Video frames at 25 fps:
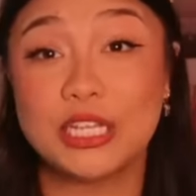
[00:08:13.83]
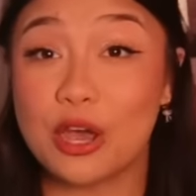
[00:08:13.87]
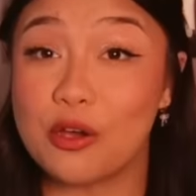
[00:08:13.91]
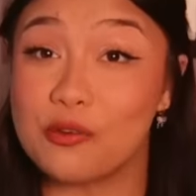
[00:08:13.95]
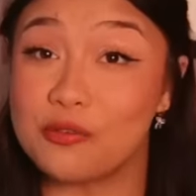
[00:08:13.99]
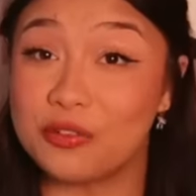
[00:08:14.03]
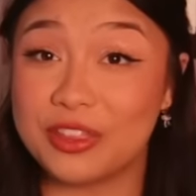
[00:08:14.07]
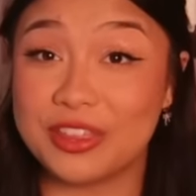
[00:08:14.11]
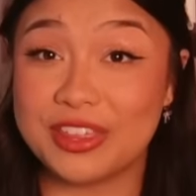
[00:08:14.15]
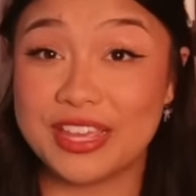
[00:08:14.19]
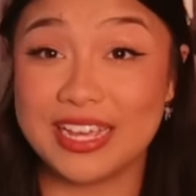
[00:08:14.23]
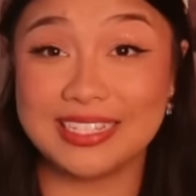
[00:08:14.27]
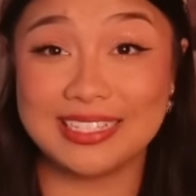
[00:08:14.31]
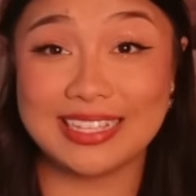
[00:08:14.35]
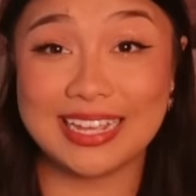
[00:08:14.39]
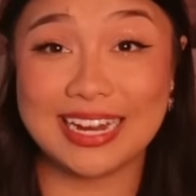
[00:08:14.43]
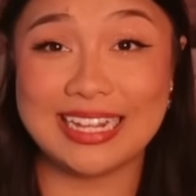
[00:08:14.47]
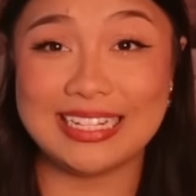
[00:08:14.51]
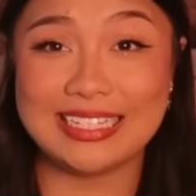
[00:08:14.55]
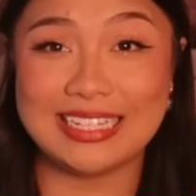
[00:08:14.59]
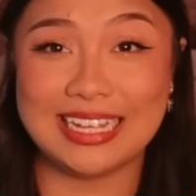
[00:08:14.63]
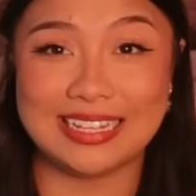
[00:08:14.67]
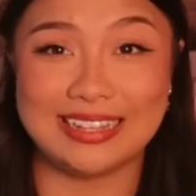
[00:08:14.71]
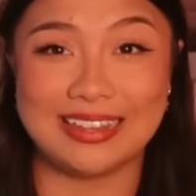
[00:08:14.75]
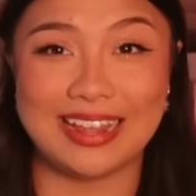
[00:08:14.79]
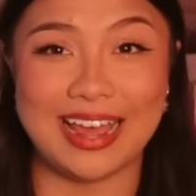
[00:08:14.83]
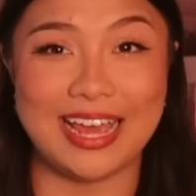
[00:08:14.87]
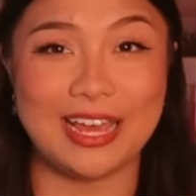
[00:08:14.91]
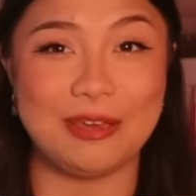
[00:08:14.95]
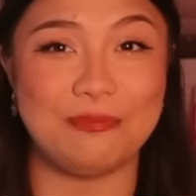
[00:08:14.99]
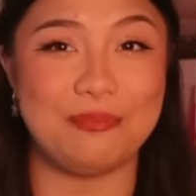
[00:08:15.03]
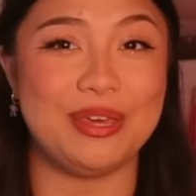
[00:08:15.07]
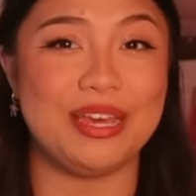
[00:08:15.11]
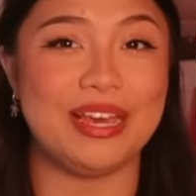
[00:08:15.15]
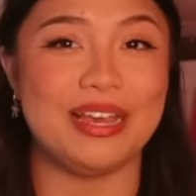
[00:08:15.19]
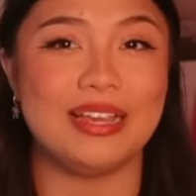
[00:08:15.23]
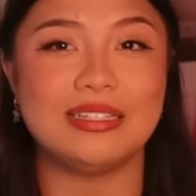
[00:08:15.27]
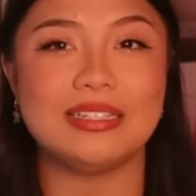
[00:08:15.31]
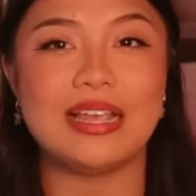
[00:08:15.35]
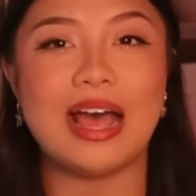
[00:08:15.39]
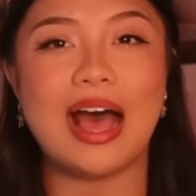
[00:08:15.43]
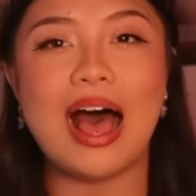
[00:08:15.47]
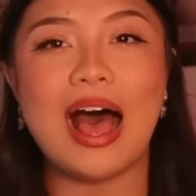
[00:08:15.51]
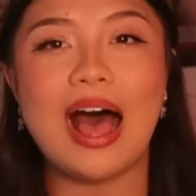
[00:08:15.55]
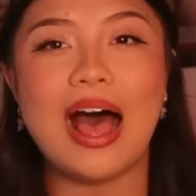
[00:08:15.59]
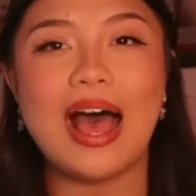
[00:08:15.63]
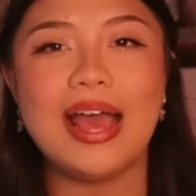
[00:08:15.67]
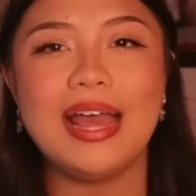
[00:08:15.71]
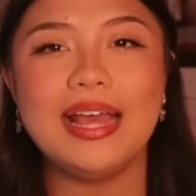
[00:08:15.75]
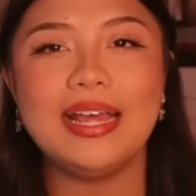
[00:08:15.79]
go over things that I did like, because
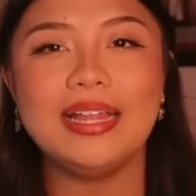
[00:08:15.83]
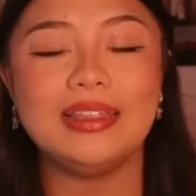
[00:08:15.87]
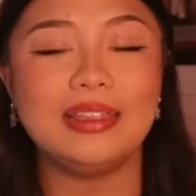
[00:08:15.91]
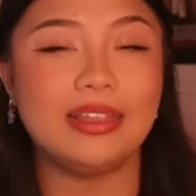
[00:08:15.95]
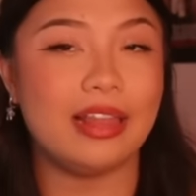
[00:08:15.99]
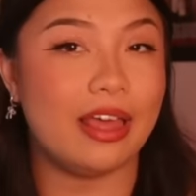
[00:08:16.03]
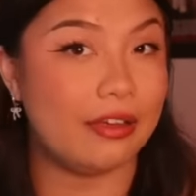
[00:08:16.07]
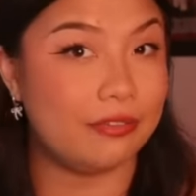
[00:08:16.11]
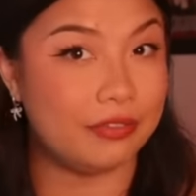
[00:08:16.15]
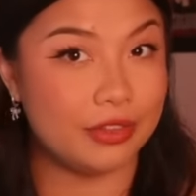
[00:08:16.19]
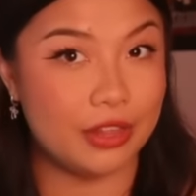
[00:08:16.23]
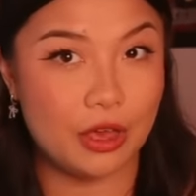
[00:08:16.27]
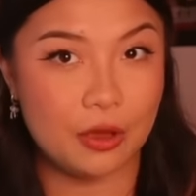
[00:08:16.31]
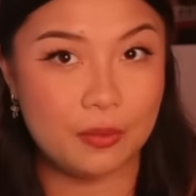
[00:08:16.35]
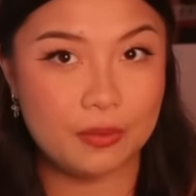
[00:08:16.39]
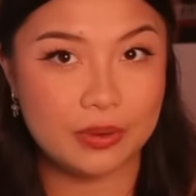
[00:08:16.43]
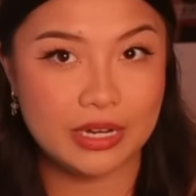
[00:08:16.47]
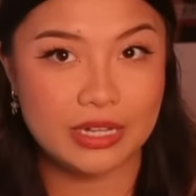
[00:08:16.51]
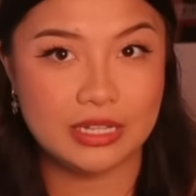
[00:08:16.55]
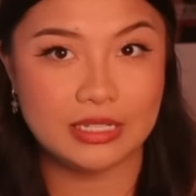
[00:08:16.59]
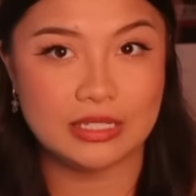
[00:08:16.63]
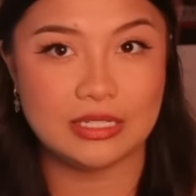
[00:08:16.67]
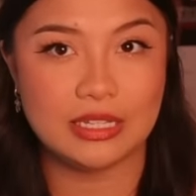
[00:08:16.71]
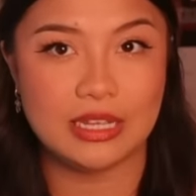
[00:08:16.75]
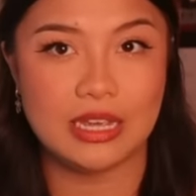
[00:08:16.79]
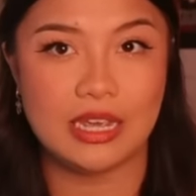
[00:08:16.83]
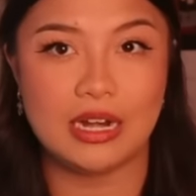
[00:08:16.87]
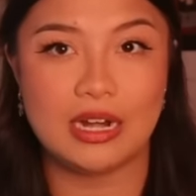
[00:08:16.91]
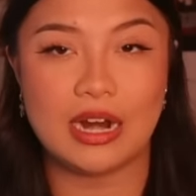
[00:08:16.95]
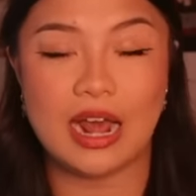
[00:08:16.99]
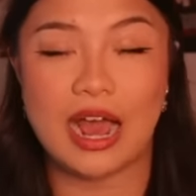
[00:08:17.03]
I love the opening scene.